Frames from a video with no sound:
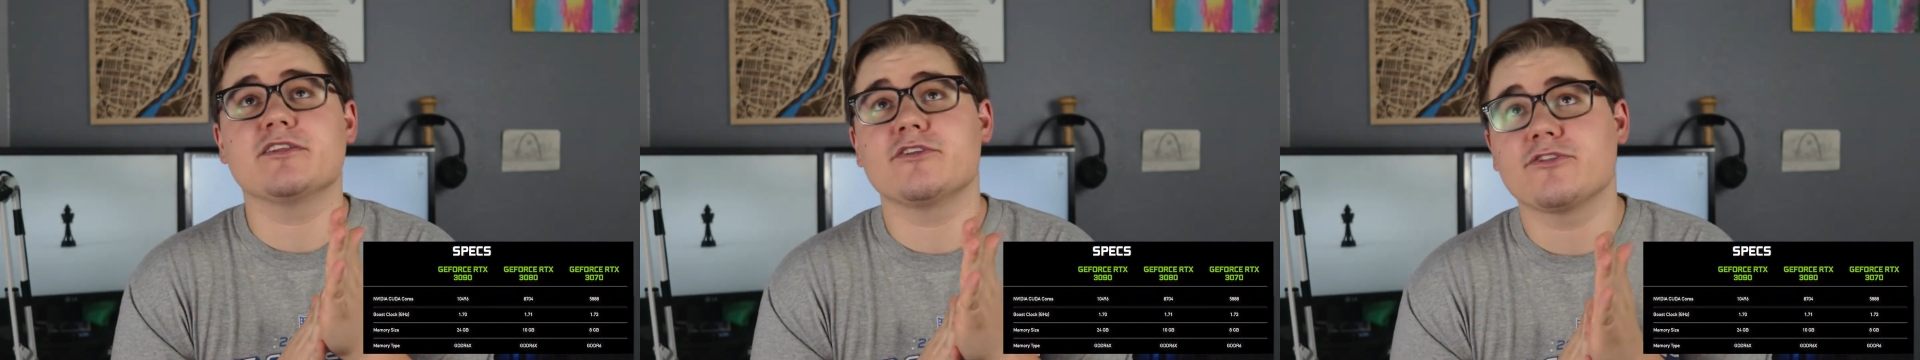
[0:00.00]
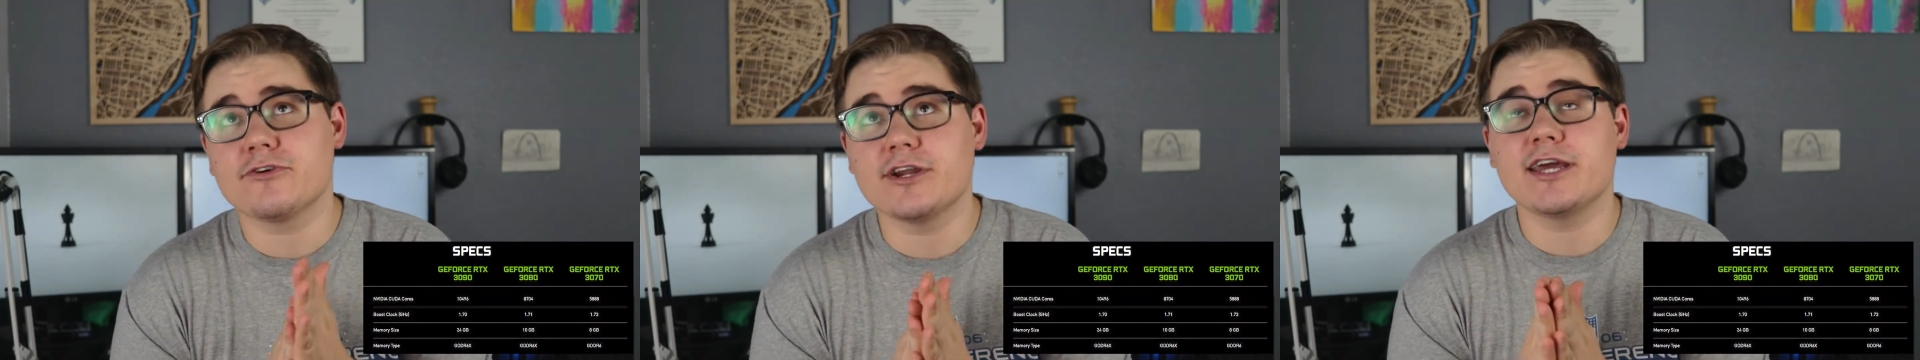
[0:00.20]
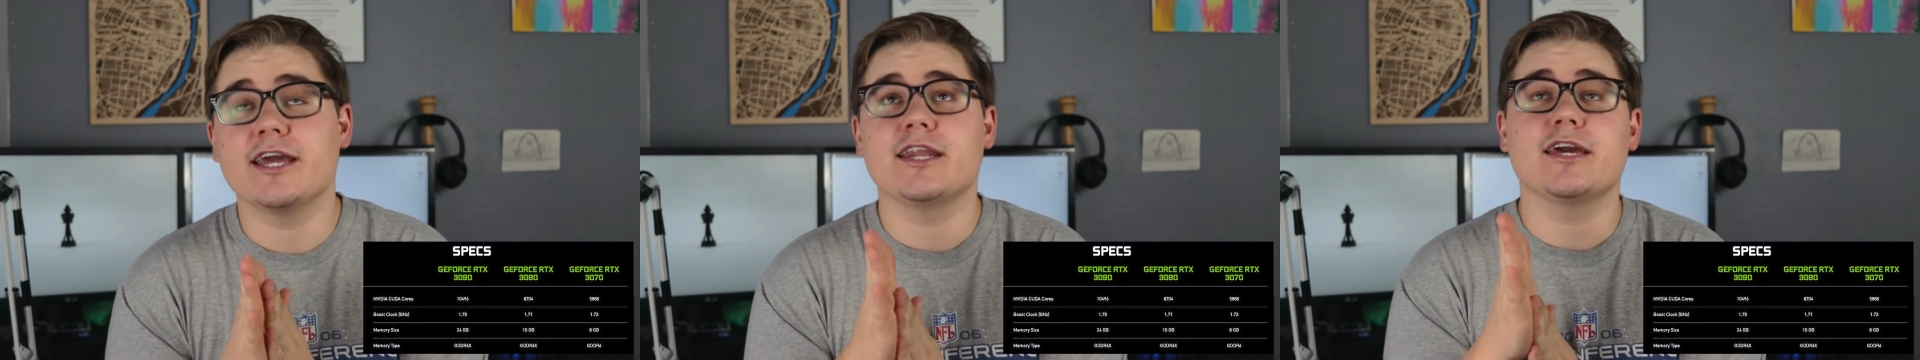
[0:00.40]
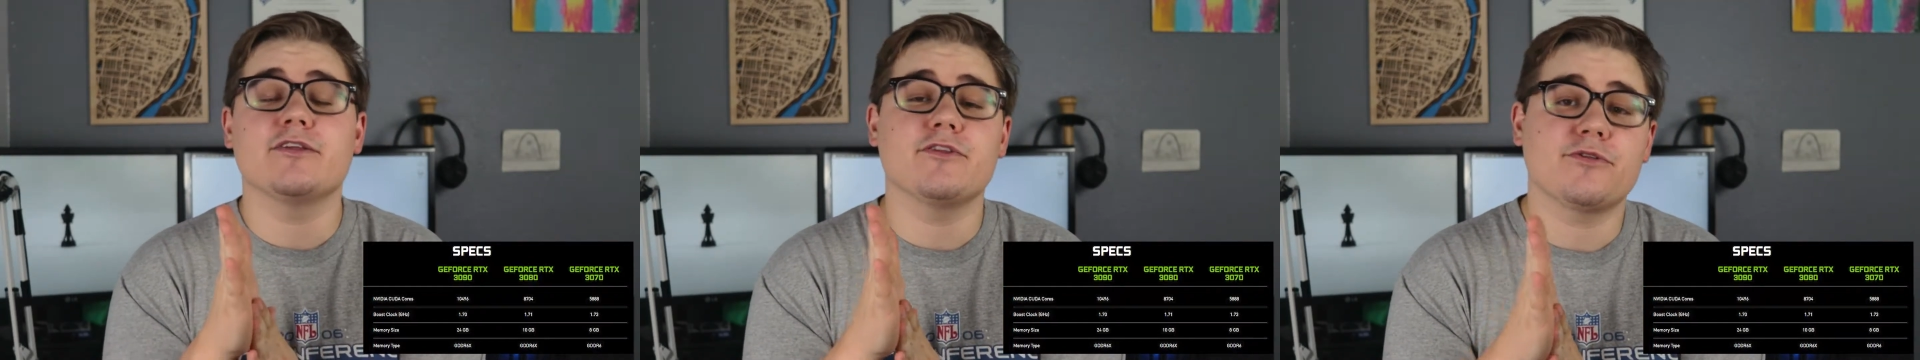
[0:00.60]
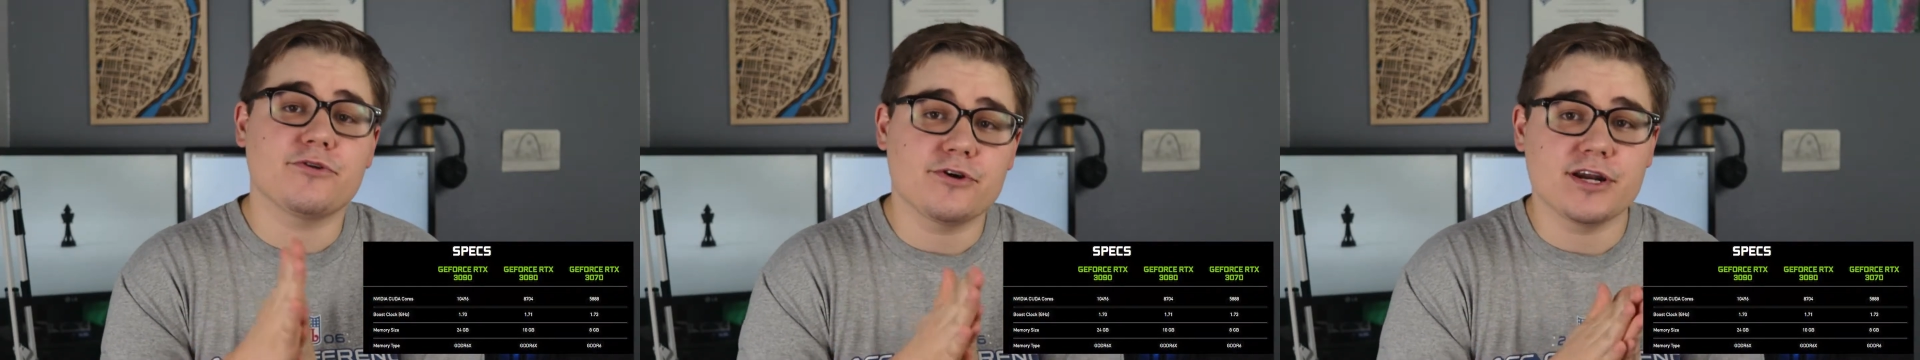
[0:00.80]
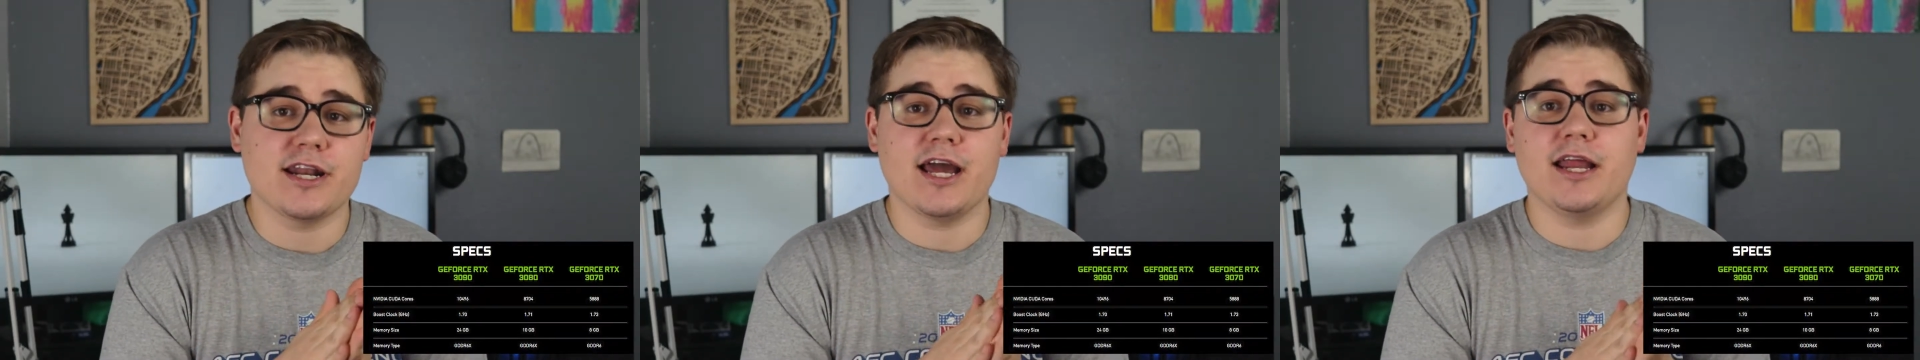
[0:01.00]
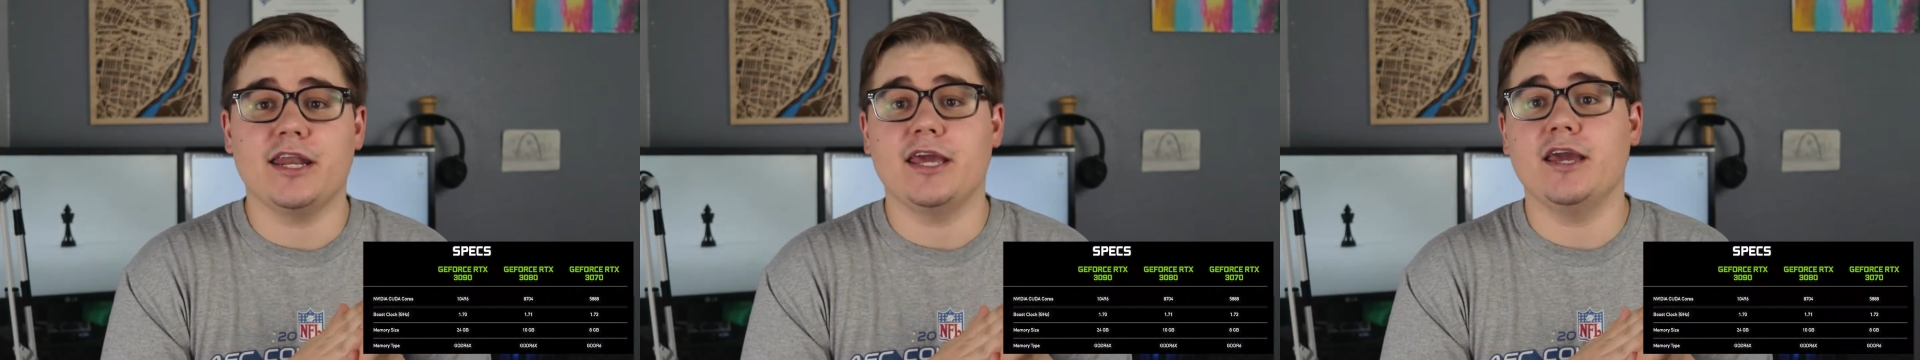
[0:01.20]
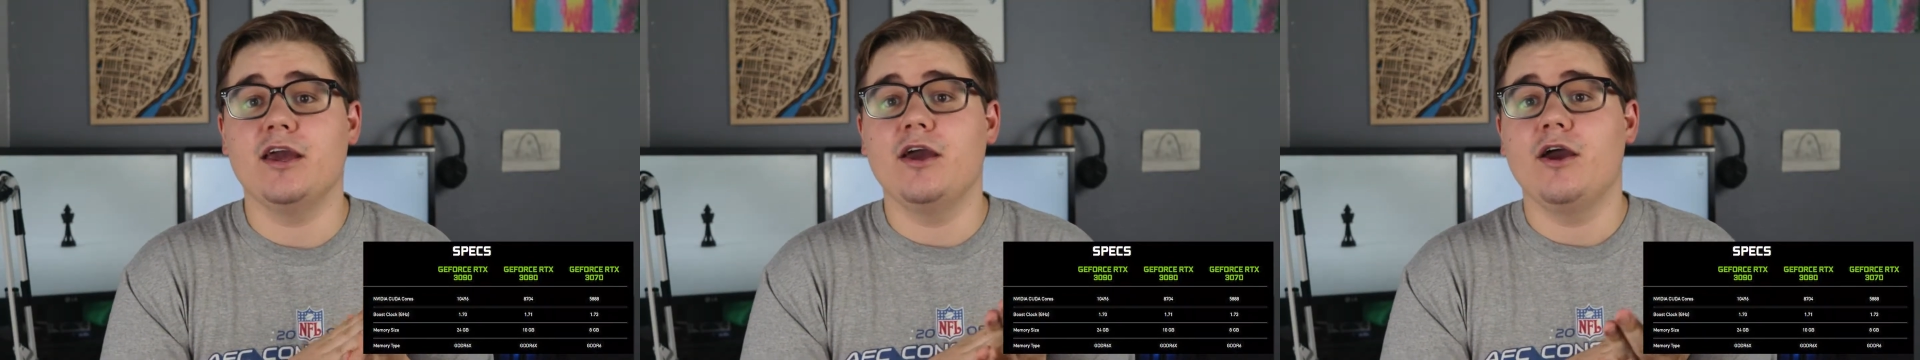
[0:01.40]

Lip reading: the 3080, and the 3090